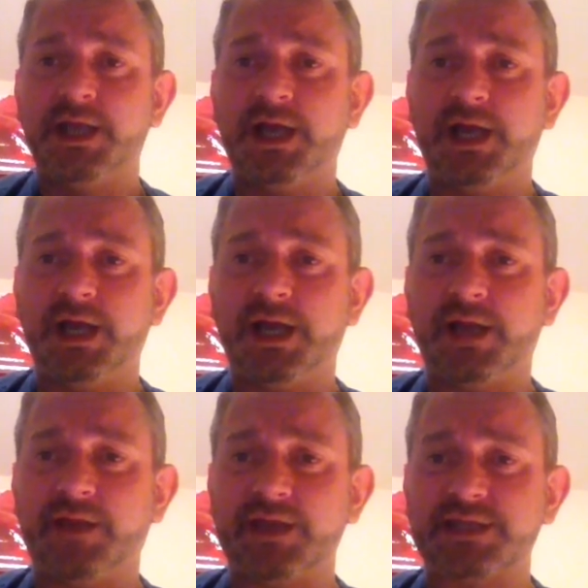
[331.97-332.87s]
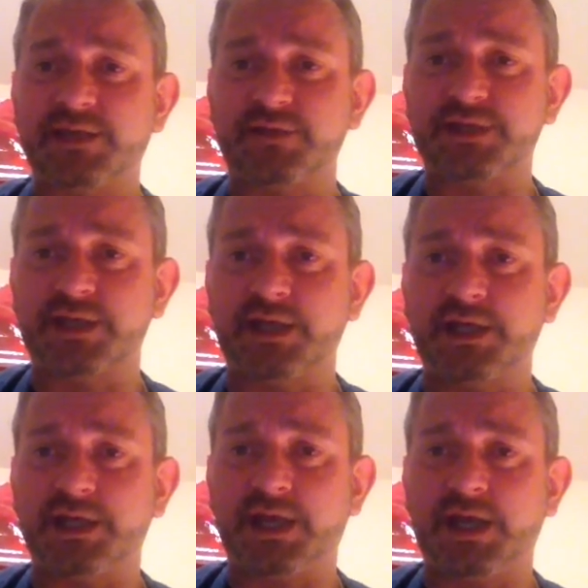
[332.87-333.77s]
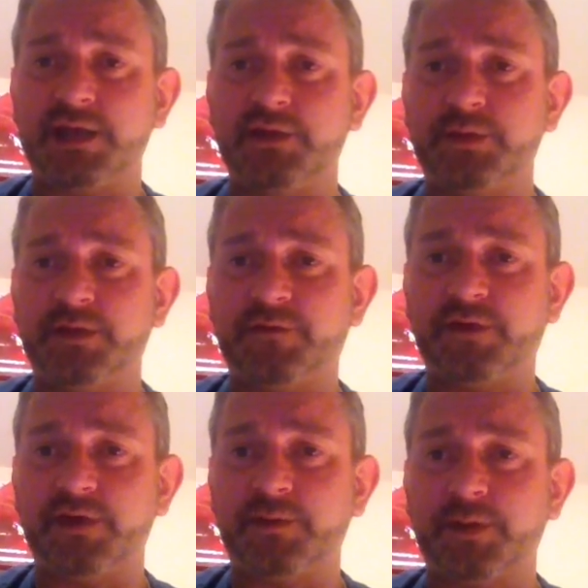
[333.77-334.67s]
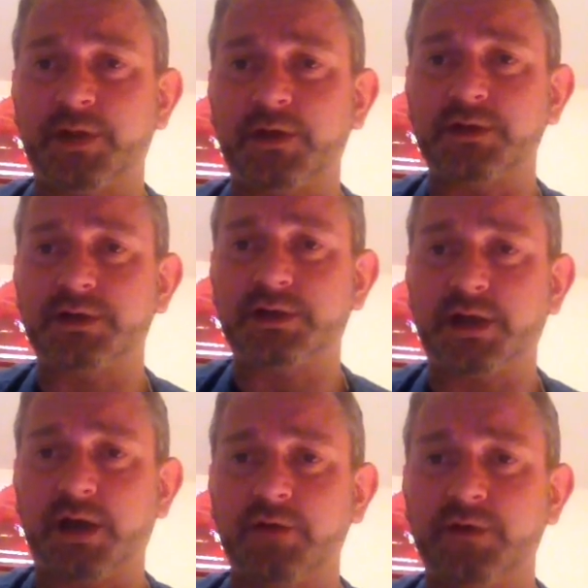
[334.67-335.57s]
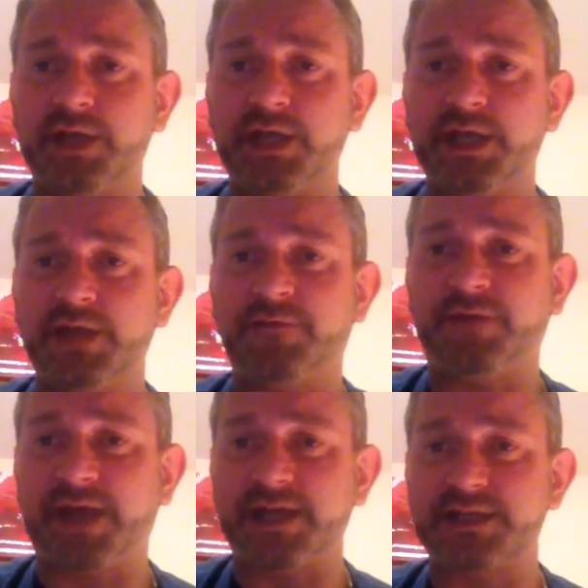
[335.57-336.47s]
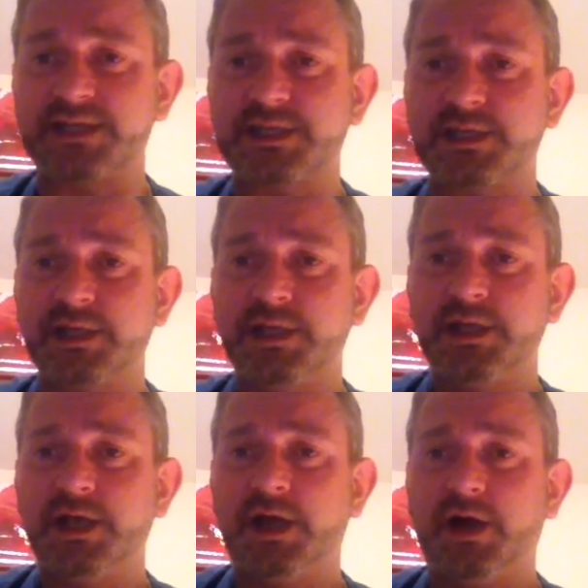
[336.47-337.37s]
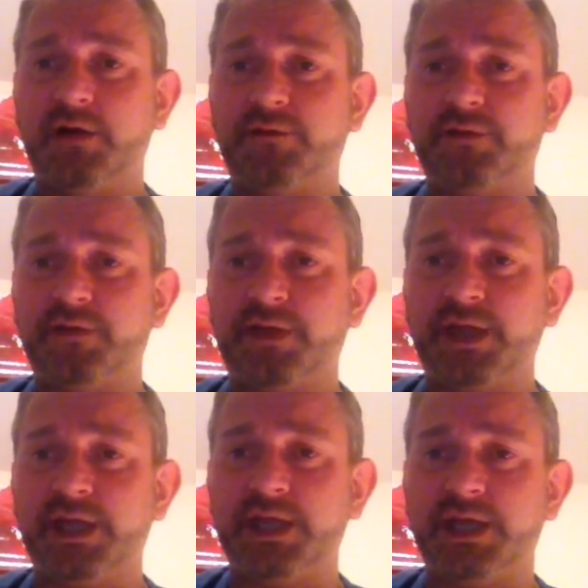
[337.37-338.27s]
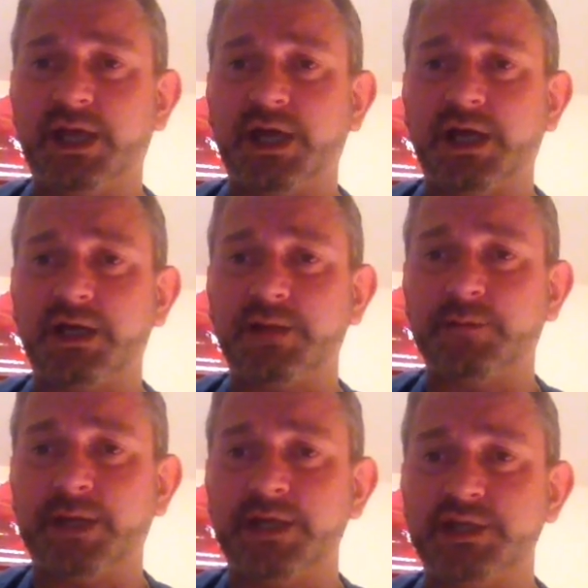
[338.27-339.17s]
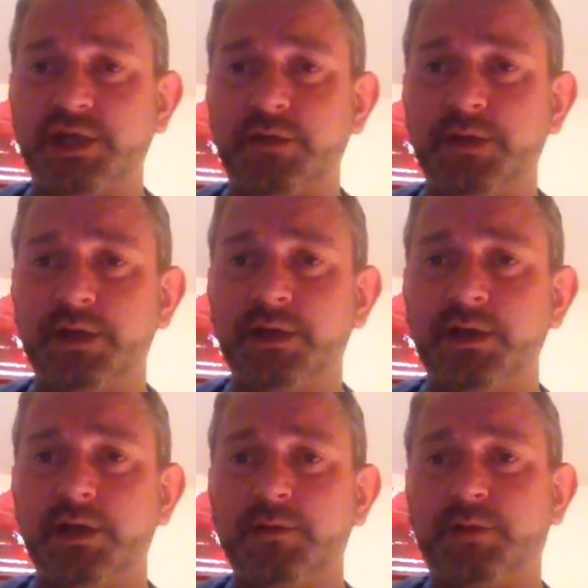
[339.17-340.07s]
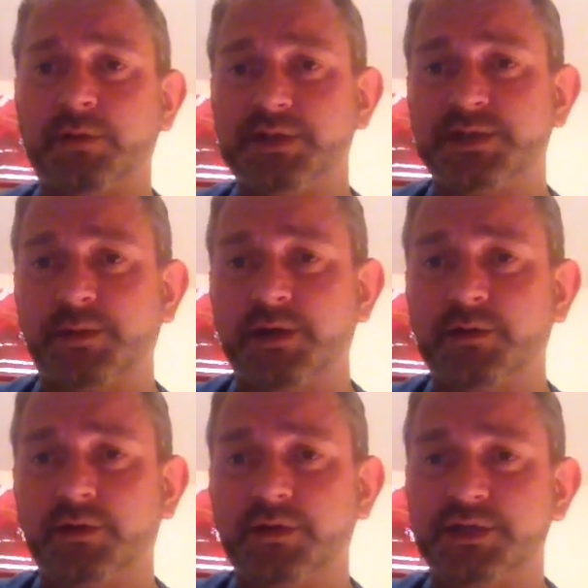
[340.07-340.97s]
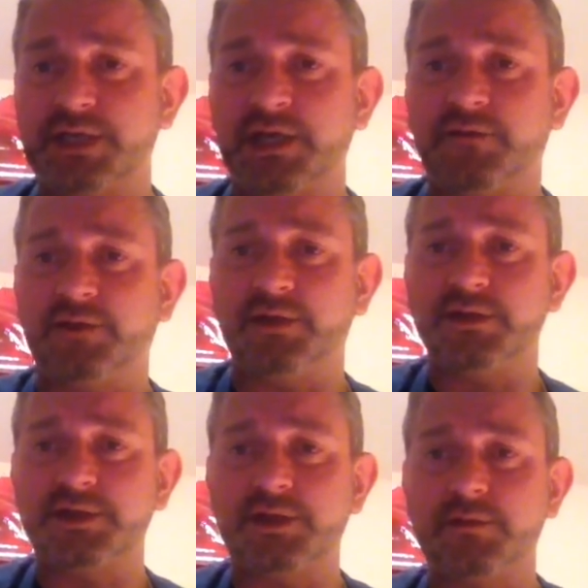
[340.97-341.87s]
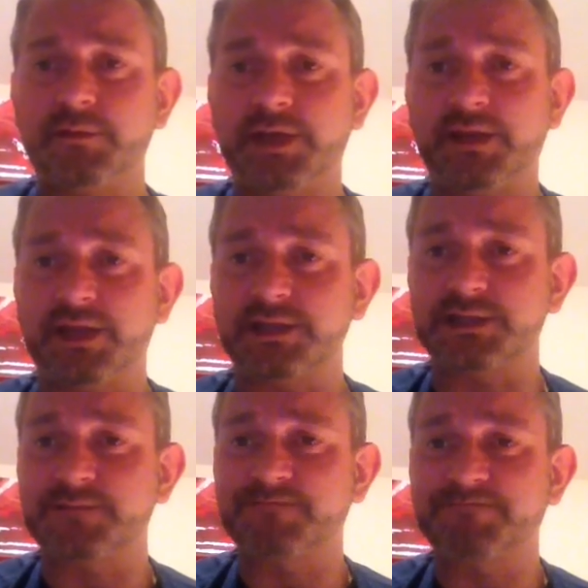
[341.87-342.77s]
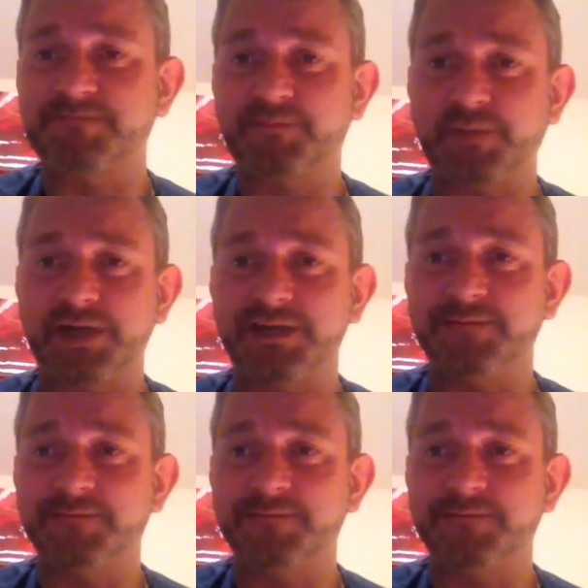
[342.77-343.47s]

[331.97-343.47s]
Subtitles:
And that's it for tonight. And there'll be a further block on the effects of the meningioma probably tomorrow or the day after. So many thanks. Bye.